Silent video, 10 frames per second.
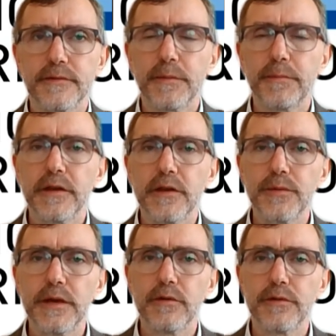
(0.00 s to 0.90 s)
something
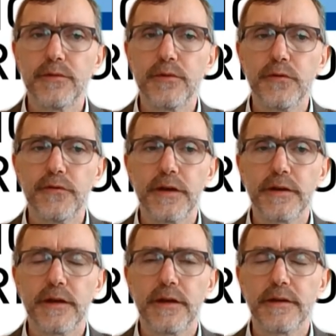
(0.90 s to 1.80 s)
green on the roof
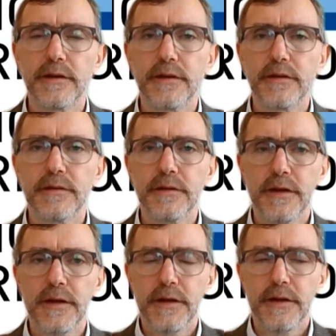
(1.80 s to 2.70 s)
and uh,
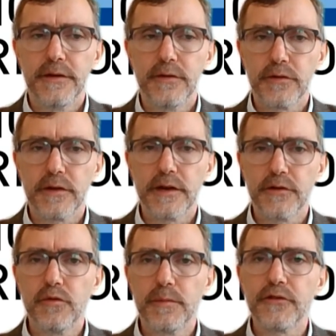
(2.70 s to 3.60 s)
don't care
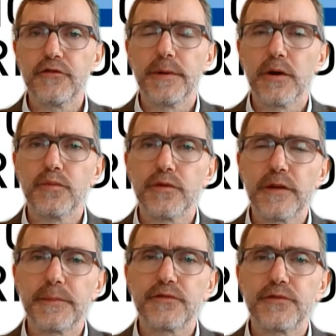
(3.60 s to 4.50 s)
too much about what
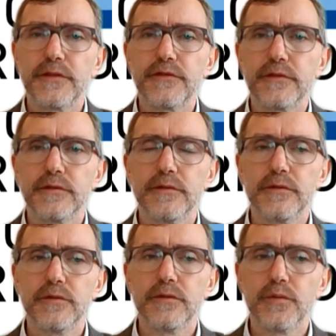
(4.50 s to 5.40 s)
substrates or
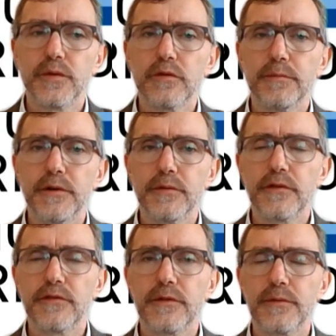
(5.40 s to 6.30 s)
what
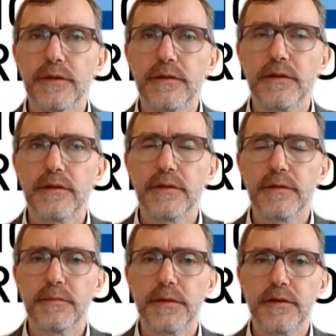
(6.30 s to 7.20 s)
components are in
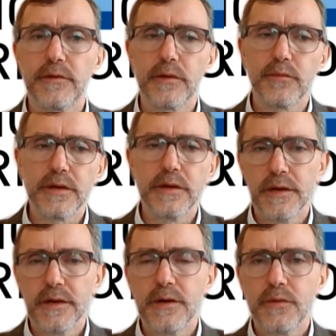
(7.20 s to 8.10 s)
the material, we
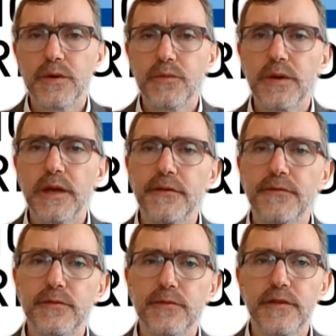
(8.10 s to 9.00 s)
we
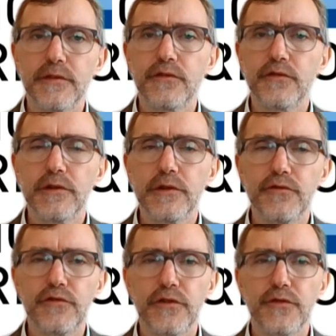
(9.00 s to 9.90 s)
have, say,
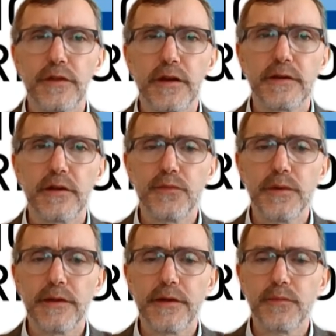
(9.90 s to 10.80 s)
solutions for that as
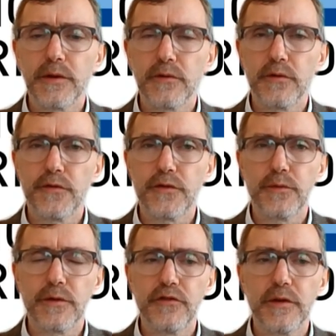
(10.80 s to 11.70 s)
well that we can offer
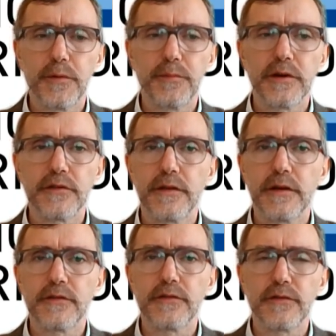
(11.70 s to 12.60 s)
to a cheaper price.
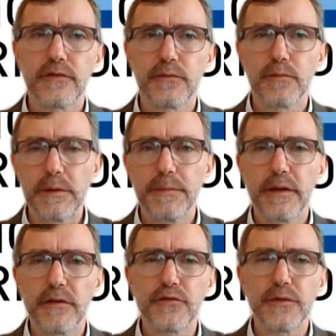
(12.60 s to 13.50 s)
That will
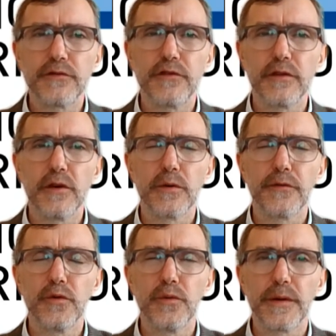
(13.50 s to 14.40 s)
be the strategy
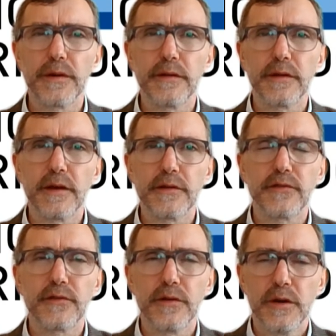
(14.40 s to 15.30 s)
going forward, and
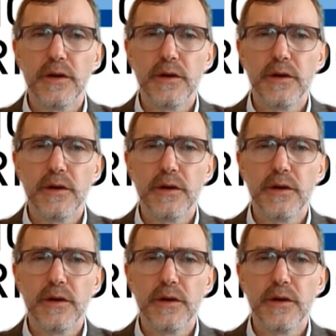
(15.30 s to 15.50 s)
that's